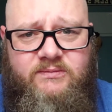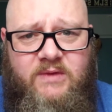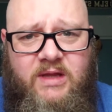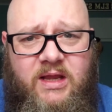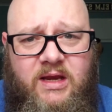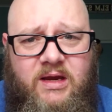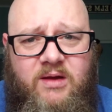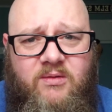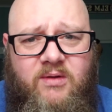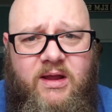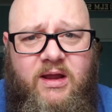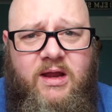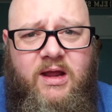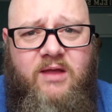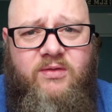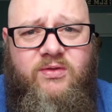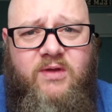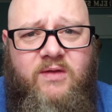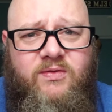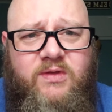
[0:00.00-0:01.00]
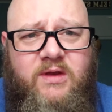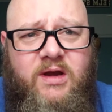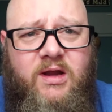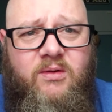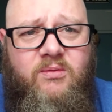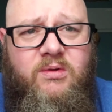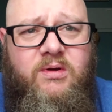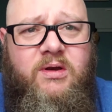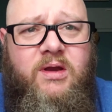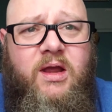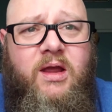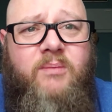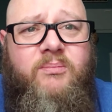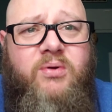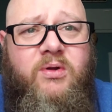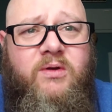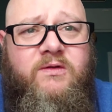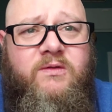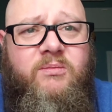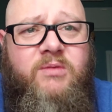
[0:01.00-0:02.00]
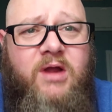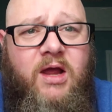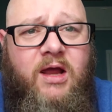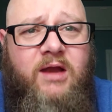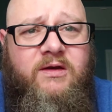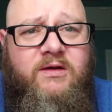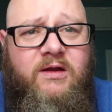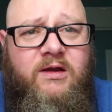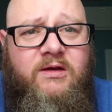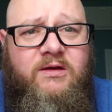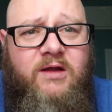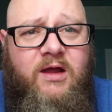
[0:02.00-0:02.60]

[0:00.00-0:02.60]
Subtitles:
anyway, I thought that I would put some content